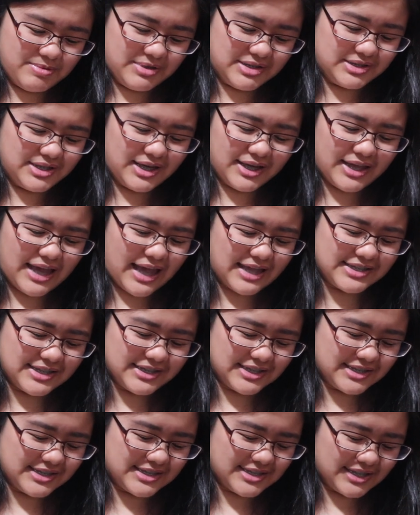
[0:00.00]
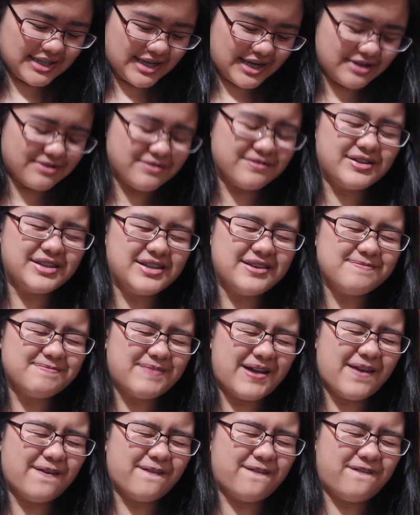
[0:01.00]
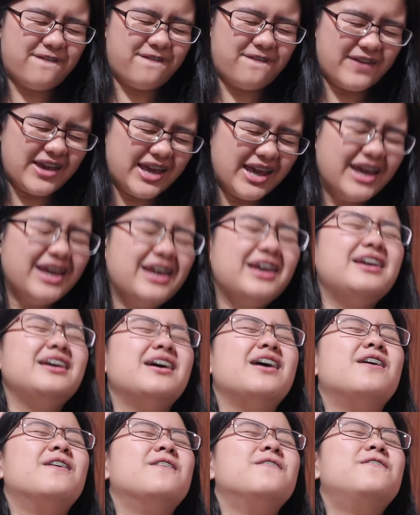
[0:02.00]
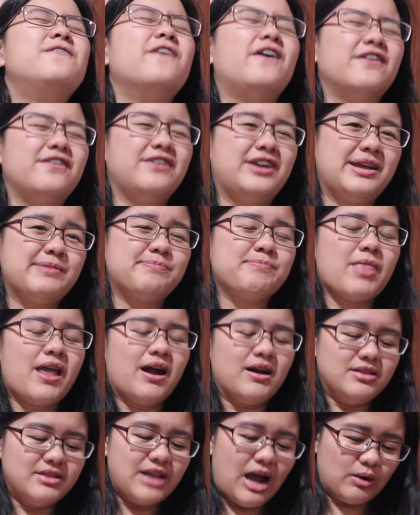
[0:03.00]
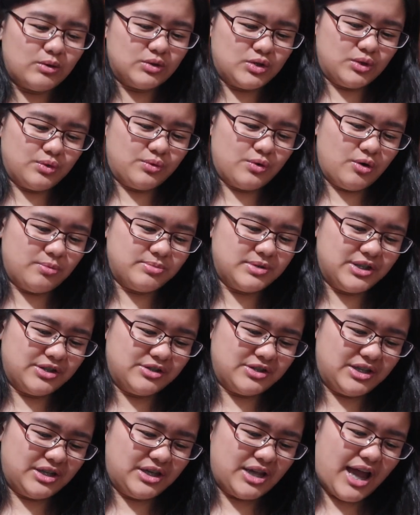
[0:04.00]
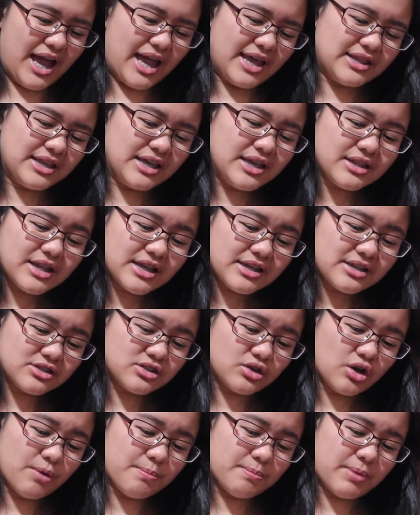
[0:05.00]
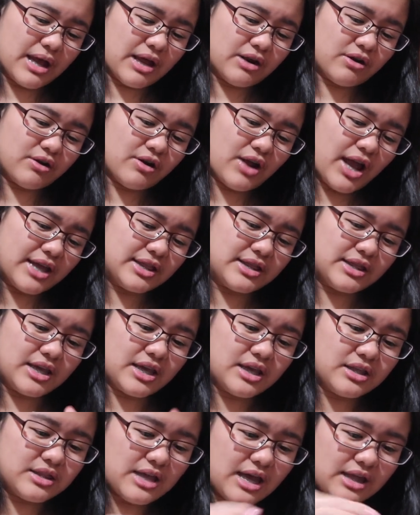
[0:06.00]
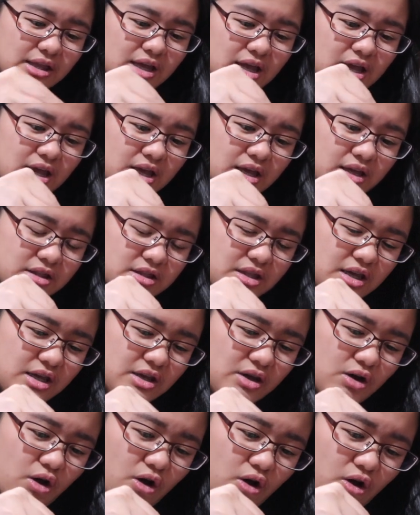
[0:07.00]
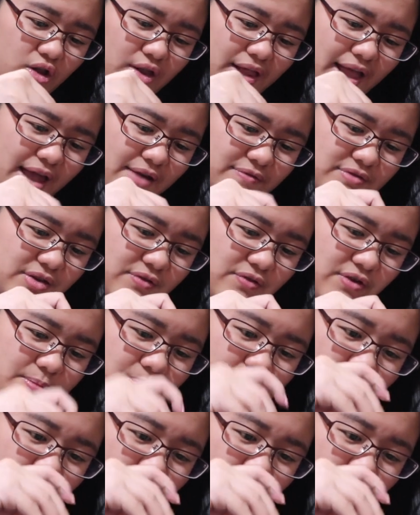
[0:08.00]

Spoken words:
because the Akatsuki is literally my favorite Naruto group, seriously. I think they deserve better. I think that they all have different